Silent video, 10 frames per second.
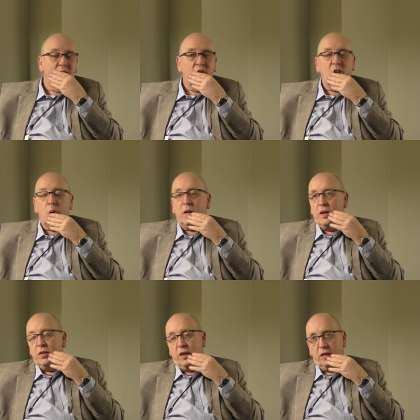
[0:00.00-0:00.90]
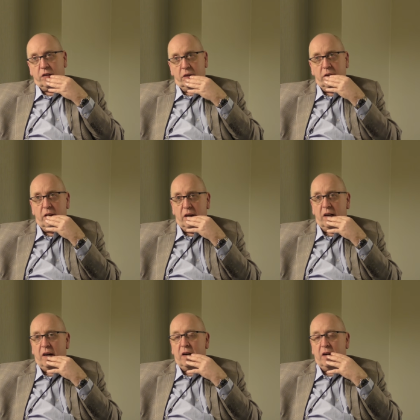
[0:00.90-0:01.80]
No, I don't think so.
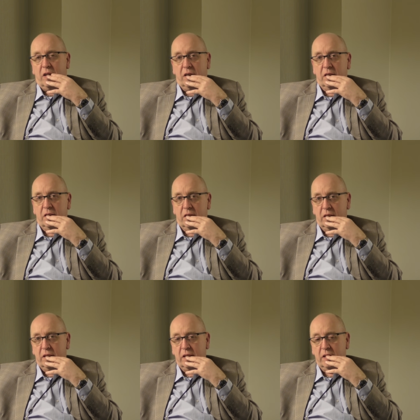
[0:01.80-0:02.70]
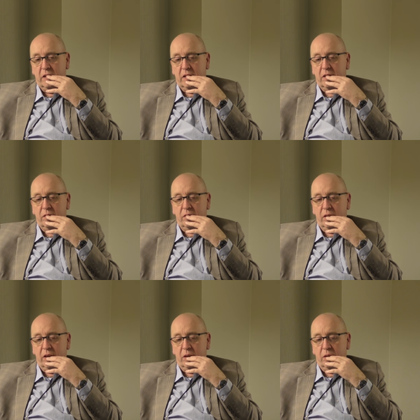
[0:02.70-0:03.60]
I, I, I think that,
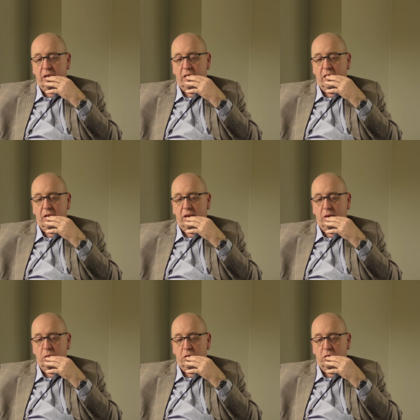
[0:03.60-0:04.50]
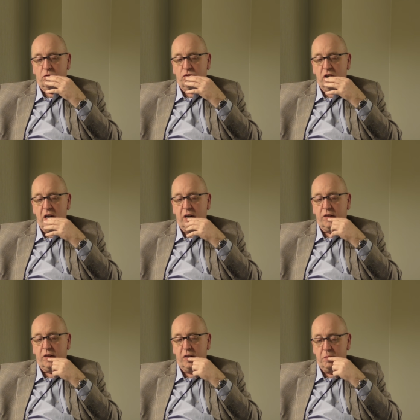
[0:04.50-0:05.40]
you know, I, I think we're all
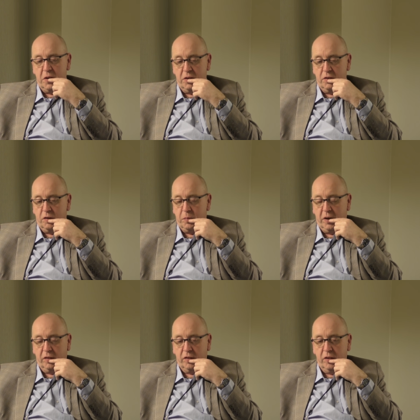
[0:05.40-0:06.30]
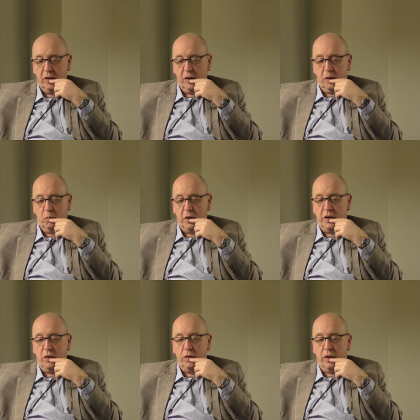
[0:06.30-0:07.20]
realists in many respects. We
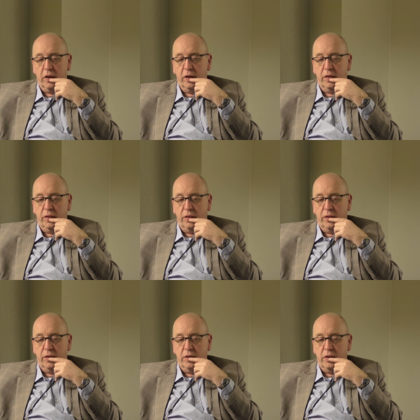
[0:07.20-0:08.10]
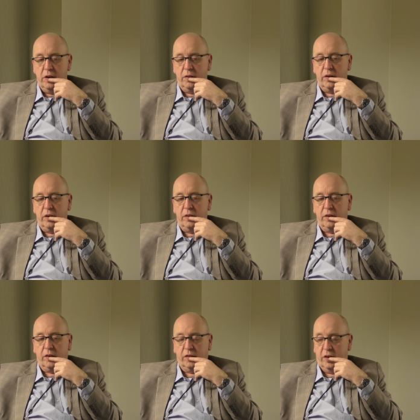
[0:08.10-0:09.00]
knew that, you know, the,
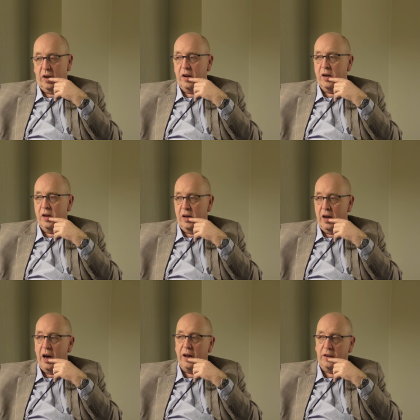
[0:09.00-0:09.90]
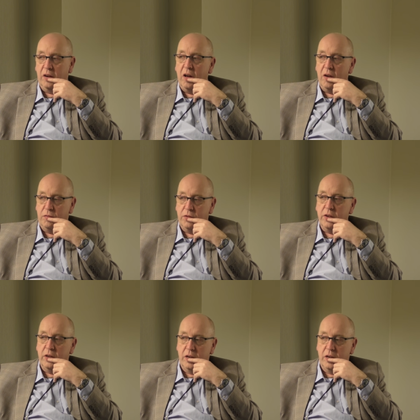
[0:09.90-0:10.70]
the cassette had a life